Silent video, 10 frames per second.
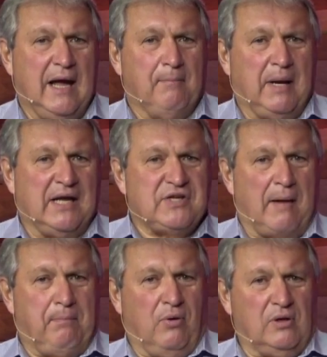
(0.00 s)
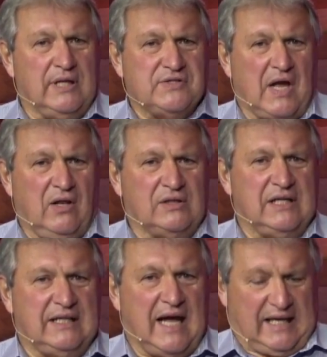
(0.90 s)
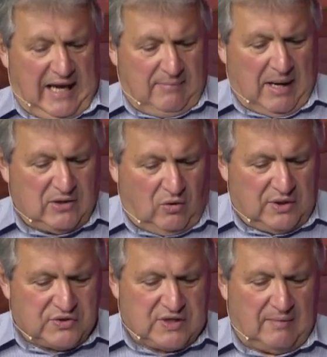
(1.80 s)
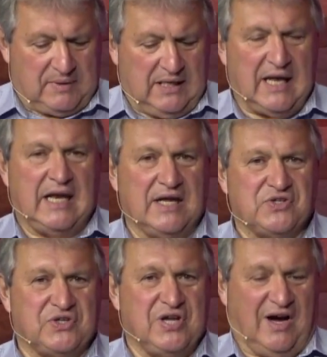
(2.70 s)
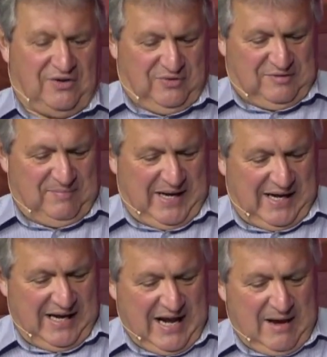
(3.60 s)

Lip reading: But as I looked at that game, I noticed something that has stuck with me,